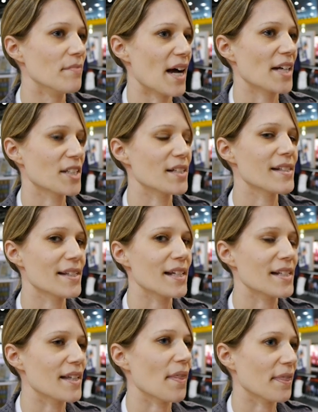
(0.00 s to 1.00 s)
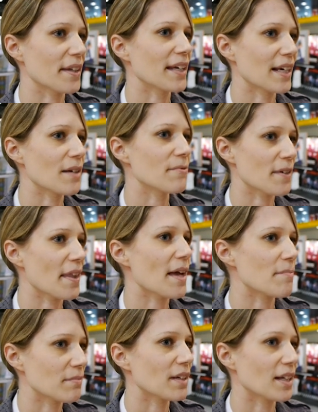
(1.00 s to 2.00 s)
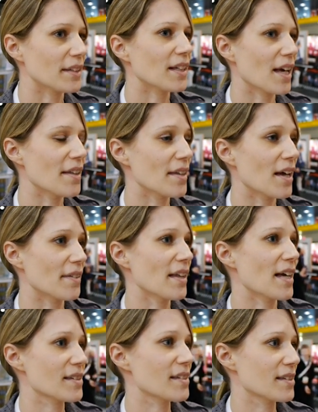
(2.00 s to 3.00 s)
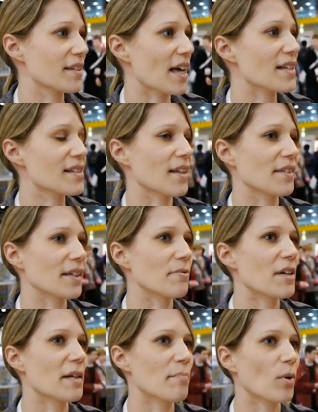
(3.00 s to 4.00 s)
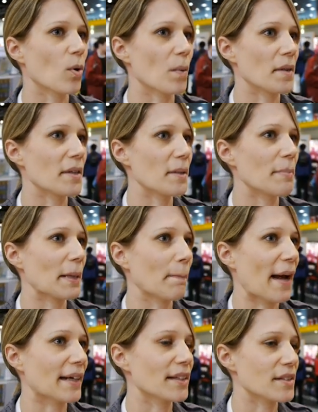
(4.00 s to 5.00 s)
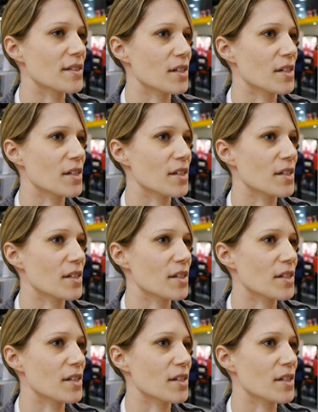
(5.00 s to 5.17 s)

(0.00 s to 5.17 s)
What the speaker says: actually see something in it for them. And that's something really important that the Big Bang can